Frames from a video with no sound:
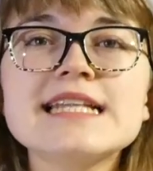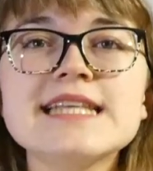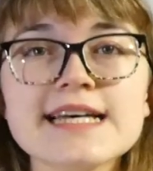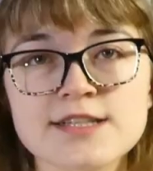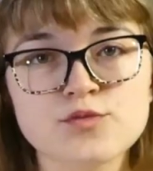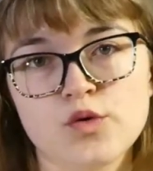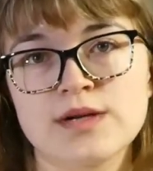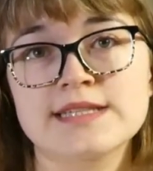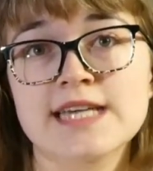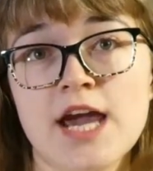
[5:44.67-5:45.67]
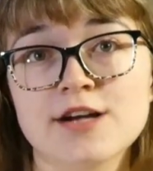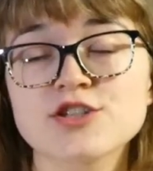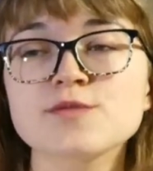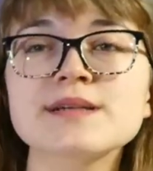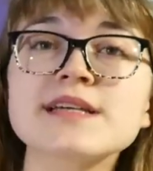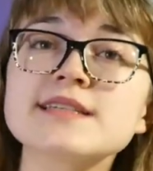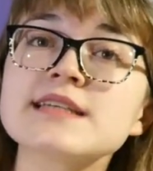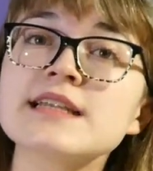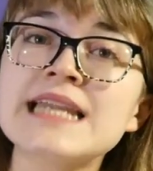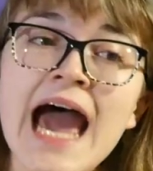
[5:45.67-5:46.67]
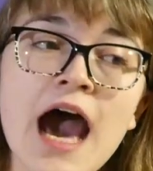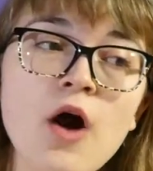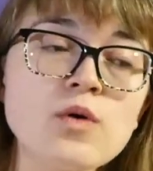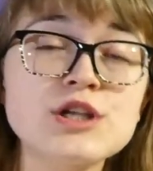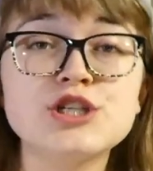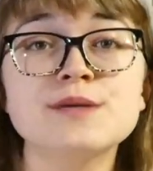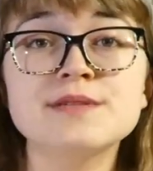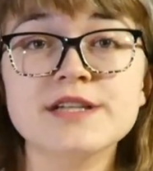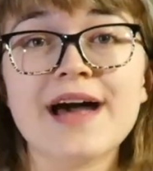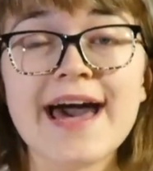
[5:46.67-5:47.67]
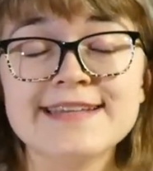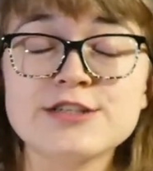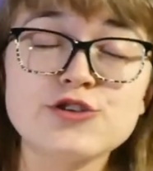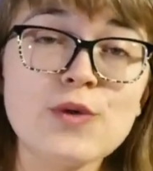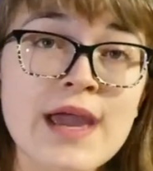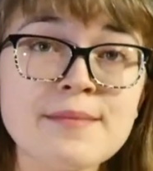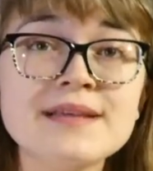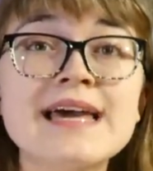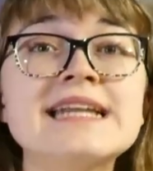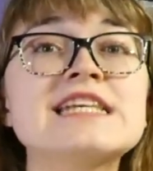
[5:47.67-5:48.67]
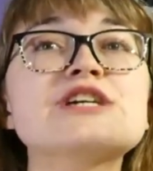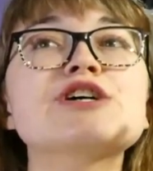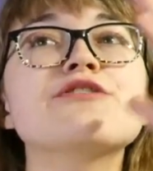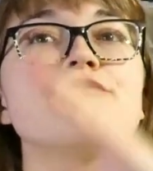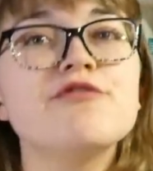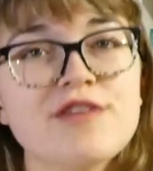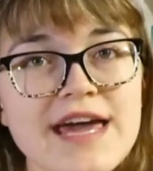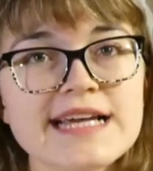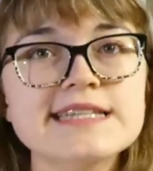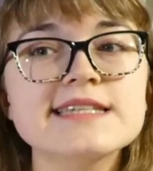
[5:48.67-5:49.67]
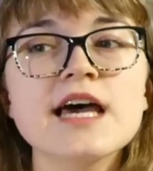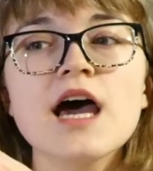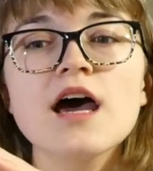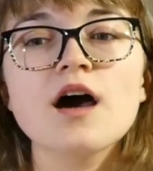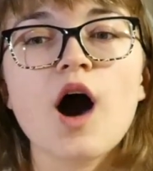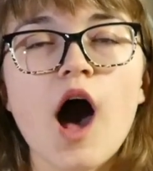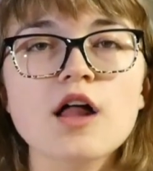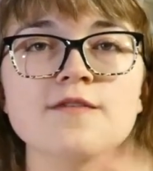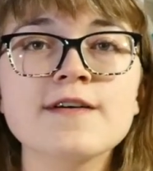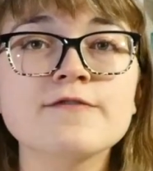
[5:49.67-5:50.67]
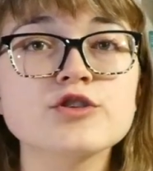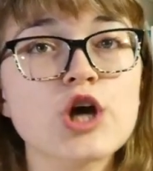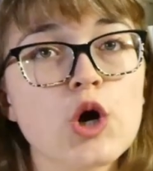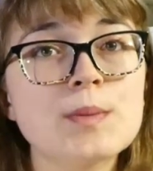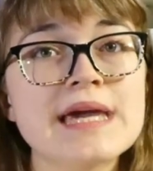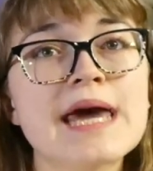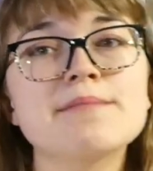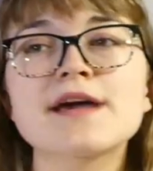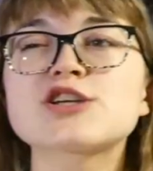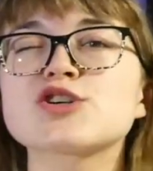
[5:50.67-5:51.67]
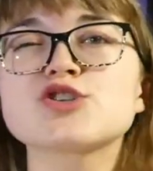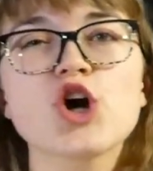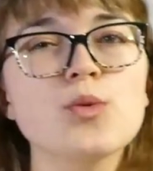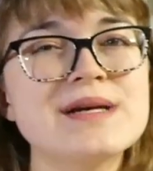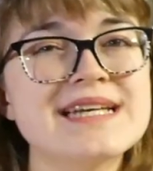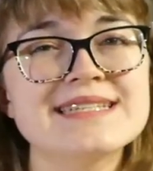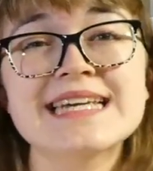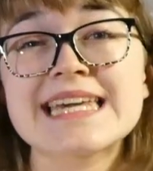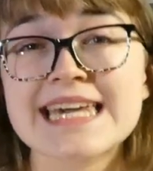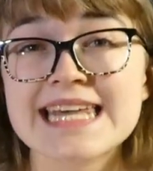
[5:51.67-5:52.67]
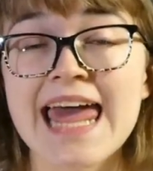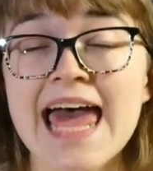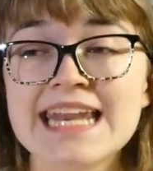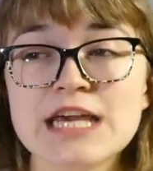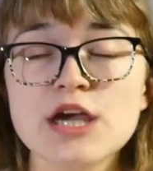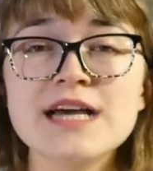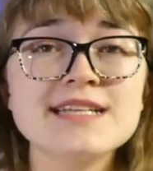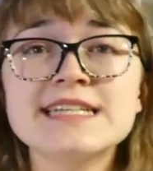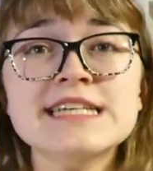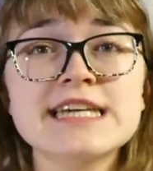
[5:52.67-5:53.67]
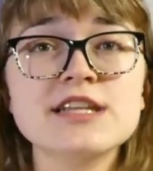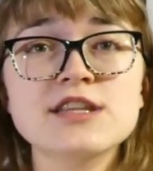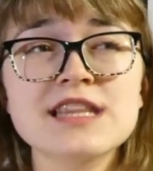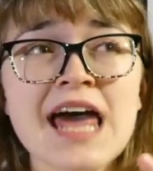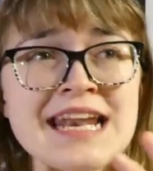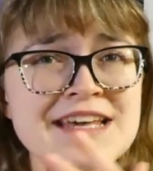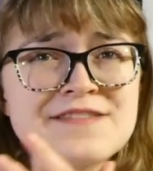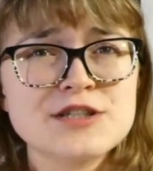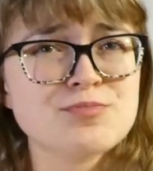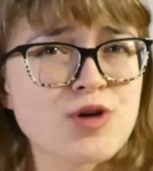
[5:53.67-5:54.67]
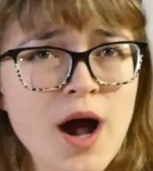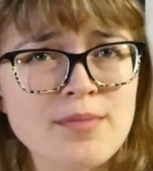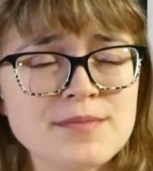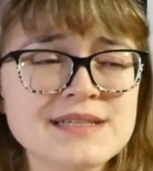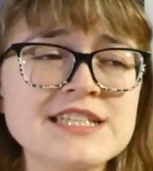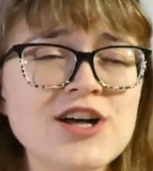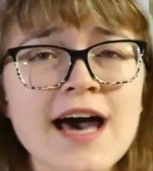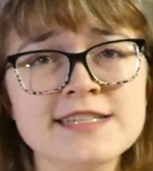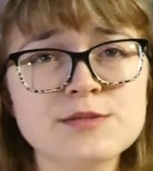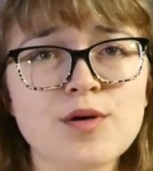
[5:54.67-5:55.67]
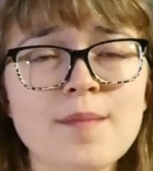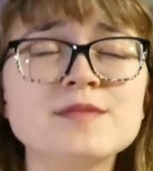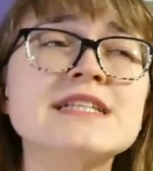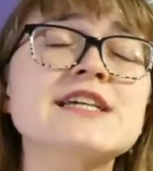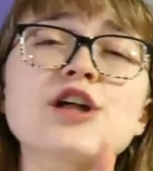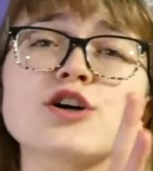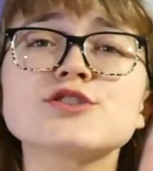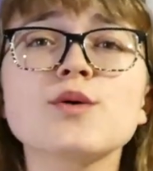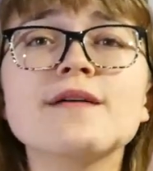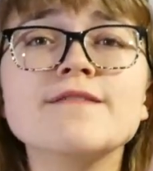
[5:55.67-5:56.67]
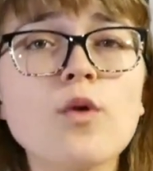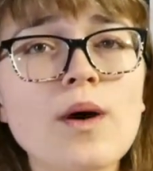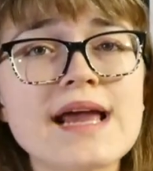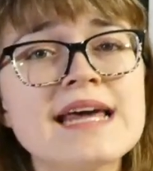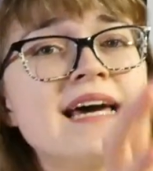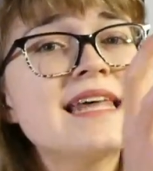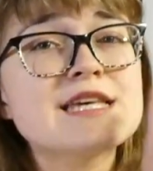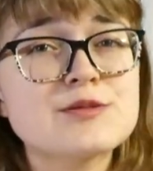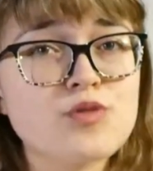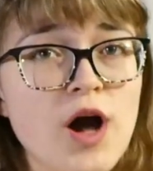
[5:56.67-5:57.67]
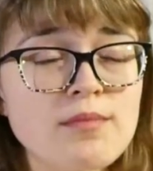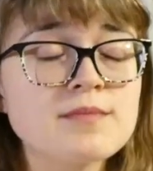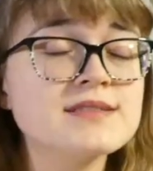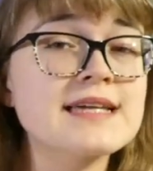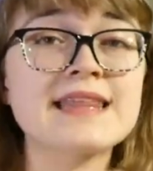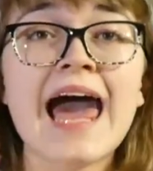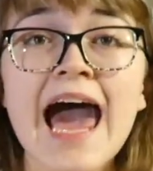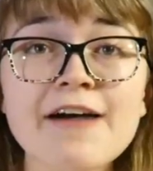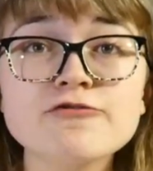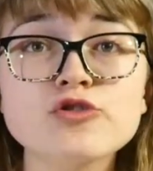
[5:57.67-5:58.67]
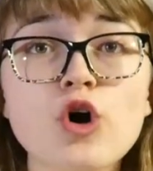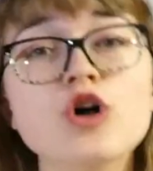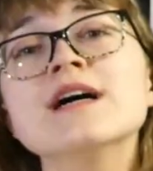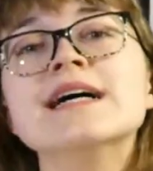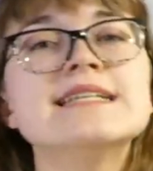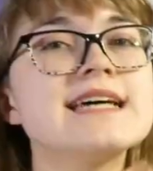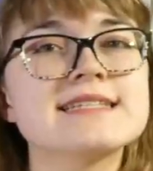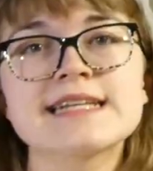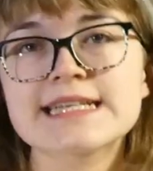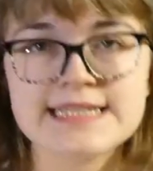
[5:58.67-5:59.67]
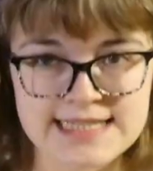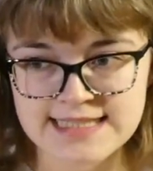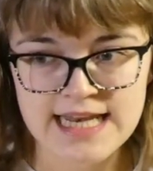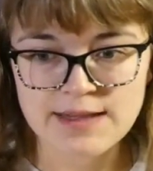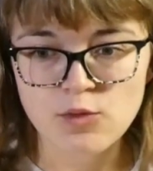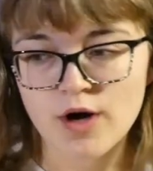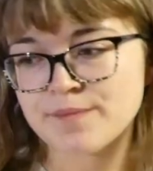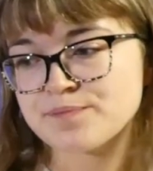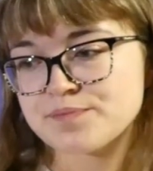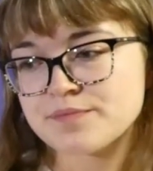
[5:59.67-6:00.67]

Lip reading: doesn't ruin his character, because now Jim still has his new amulet, and he could fix all of it for Toby and make sure Toby doesn't get any of these problems. He still has his problems, and he can also avoid these problems. Like, the half troll doesn't exist anymore.